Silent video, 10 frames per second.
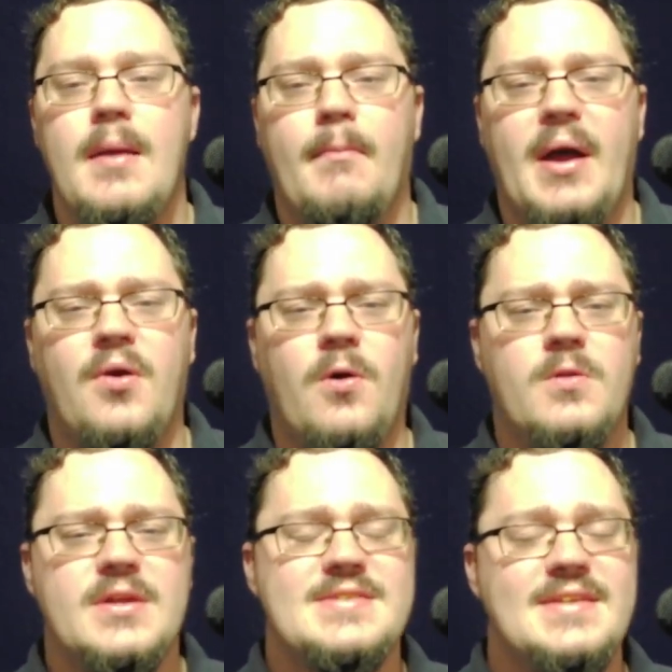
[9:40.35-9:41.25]
My goal
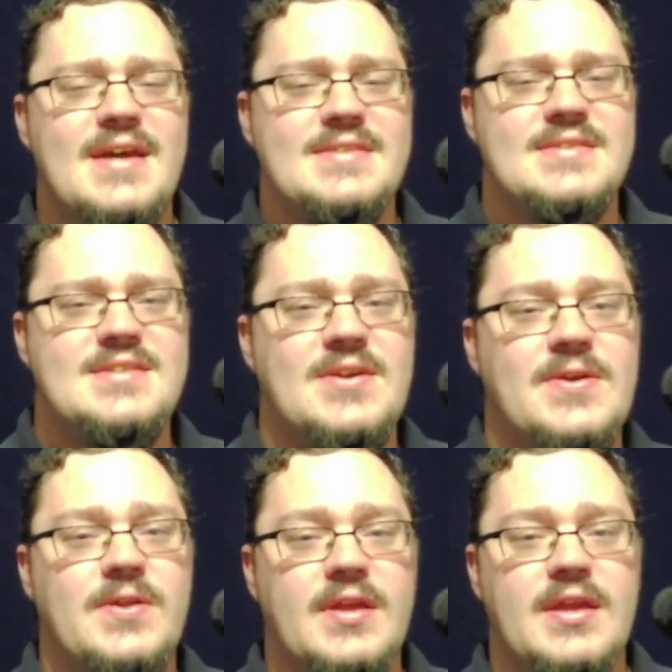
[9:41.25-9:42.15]
isn't
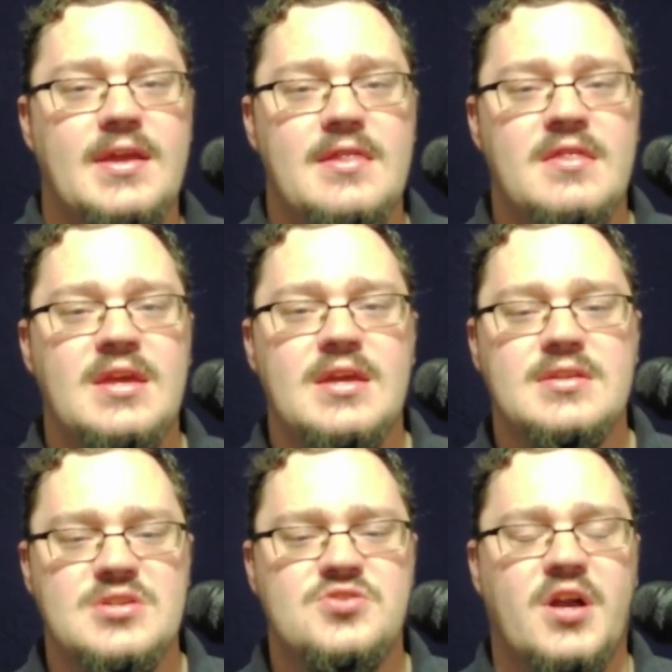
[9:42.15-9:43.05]
necessarily the
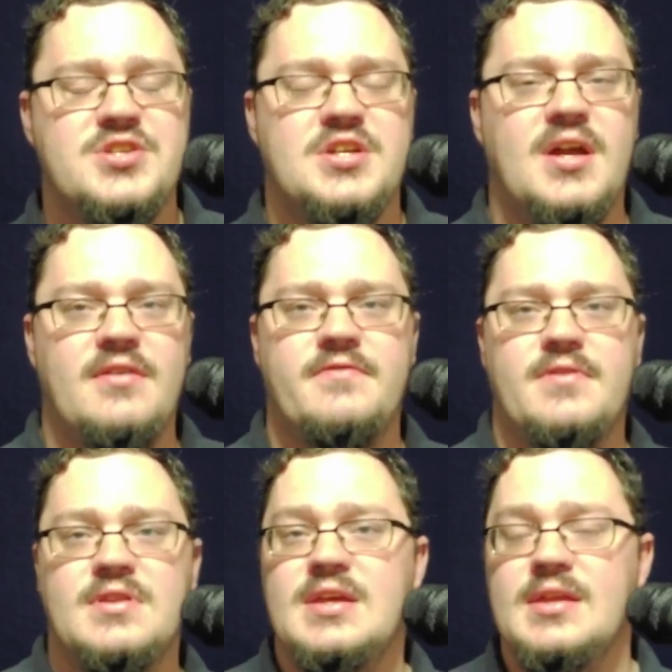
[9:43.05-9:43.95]
destruction of
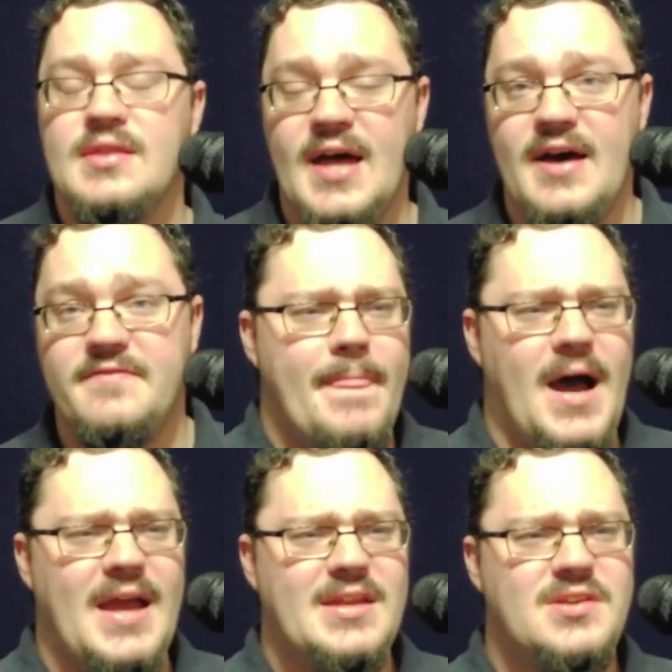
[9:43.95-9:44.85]
the left.
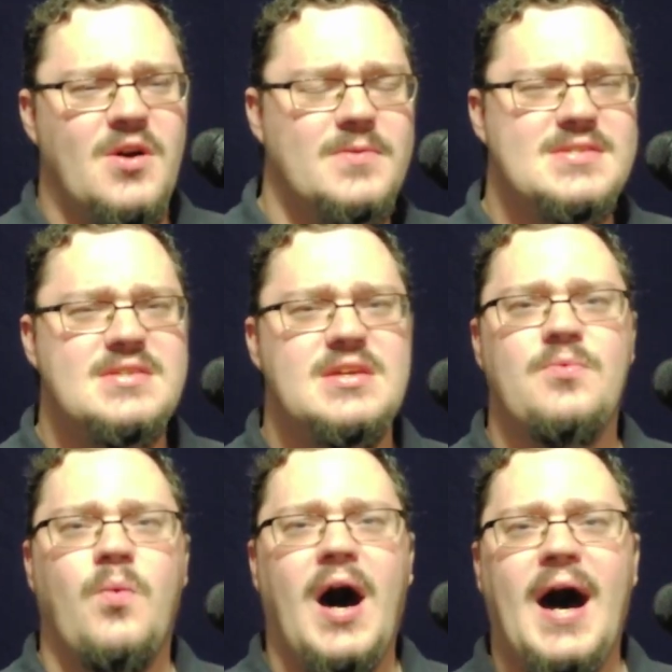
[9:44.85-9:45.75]
I don't see
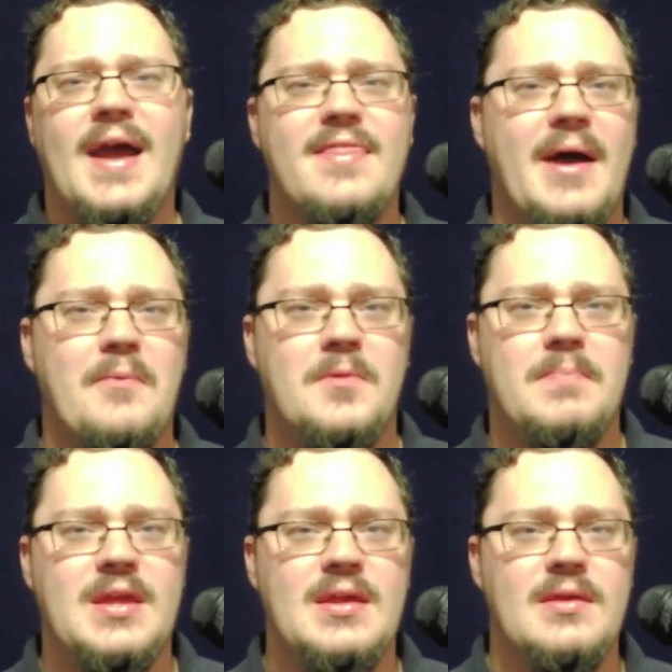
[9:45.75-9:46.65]
why that would
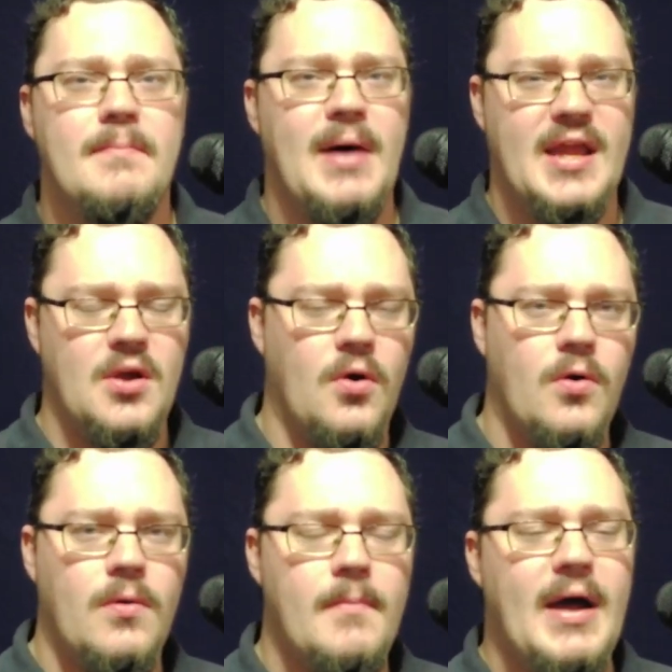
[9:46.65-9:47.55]
be my
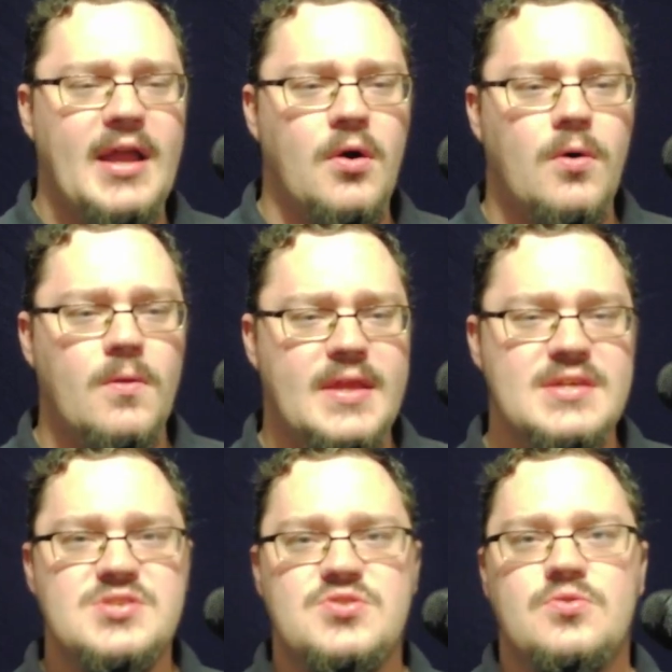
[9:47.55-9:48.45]
goal. My goal
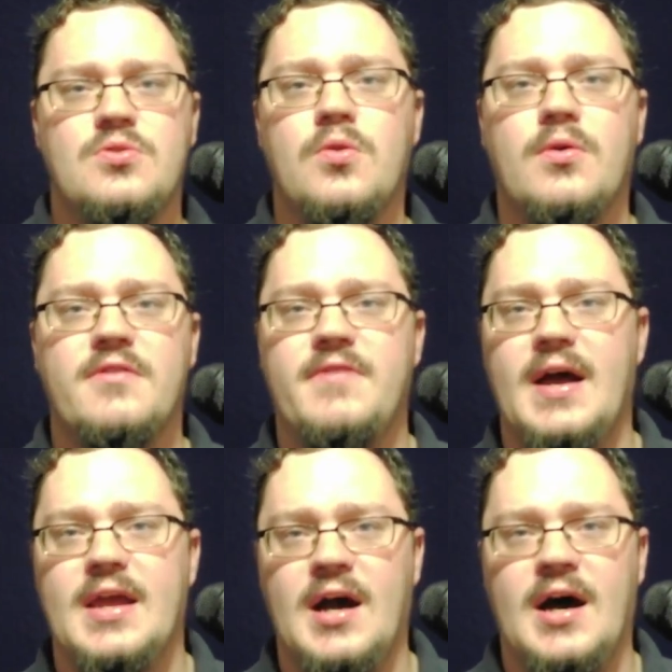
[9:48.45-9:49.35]
is to
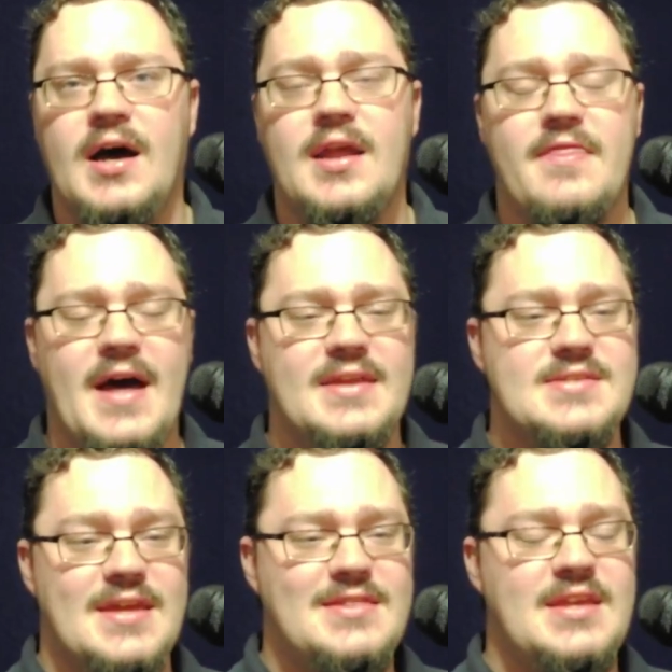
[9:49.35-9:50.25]
glorify God. That is
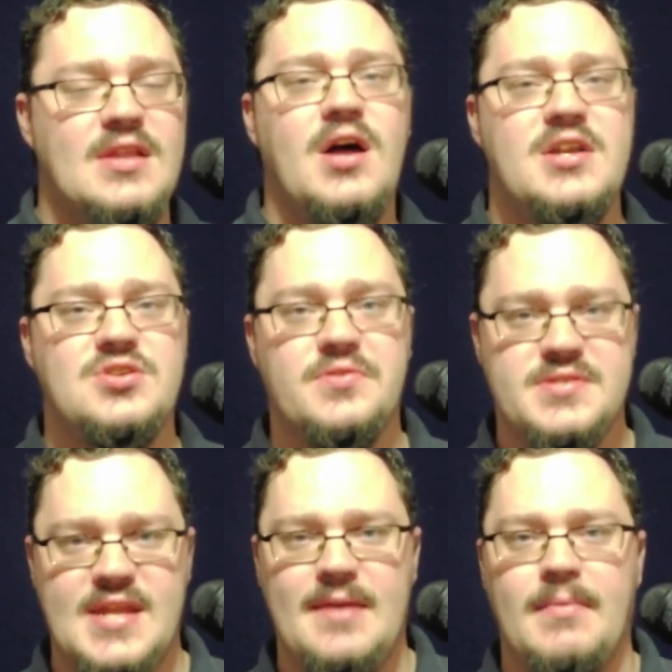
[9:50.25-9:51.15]
a theological
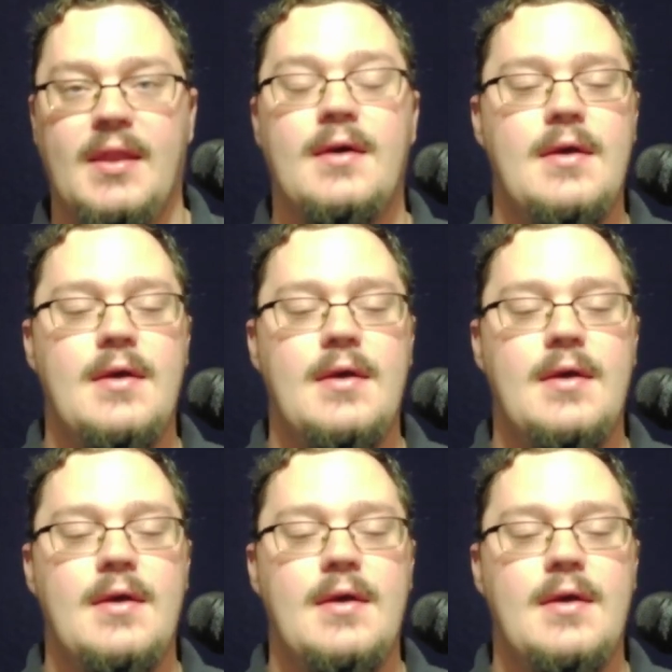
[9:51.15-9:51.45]
statement.